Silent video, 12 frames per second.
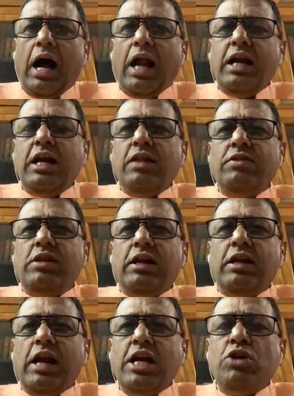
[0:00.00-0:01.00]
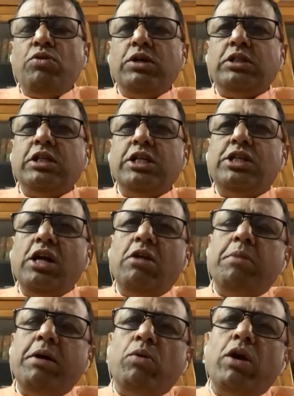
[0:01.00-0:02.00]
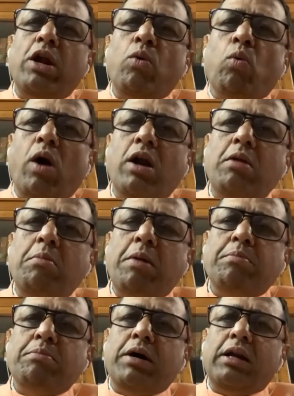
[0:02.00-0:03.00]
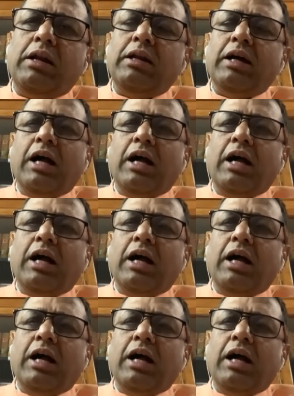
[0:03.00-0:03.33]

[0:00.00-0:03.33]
and the rent was received by only one member